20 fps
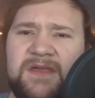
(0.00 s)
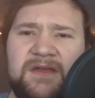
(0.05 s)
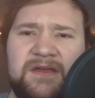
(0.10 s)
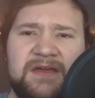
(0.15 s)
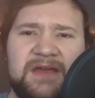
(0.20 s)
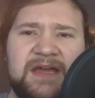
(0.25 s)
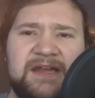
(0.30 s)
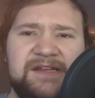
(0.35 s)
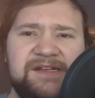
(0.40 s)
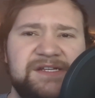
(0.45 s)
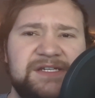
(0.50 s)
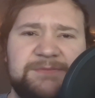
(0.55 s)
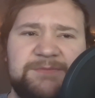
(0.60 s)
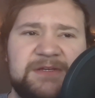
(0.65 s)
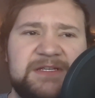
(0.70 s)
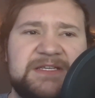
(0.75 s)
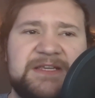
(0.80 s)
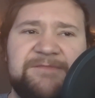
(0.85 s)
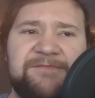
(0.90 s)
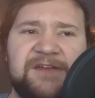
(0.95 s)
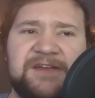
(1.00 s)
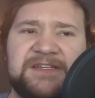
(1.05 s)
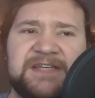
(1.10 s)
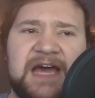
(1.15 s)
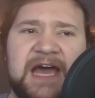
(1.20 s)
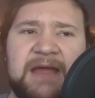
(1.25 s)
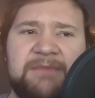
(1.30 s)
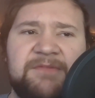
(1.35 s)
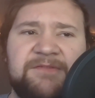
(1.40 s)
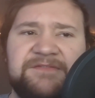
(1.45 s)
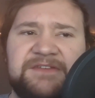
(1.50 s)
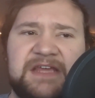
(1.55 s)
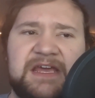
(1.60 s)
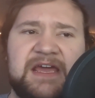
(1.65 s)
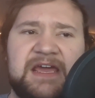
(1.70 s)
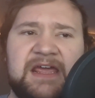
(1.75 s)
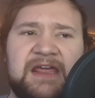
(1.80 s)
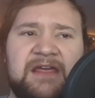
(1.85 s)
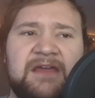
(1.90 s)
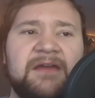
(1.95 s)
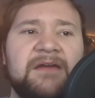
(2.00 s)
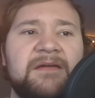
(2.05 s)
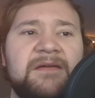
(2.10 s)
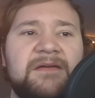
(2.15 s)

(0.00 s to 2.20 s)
"Any specific time of day?"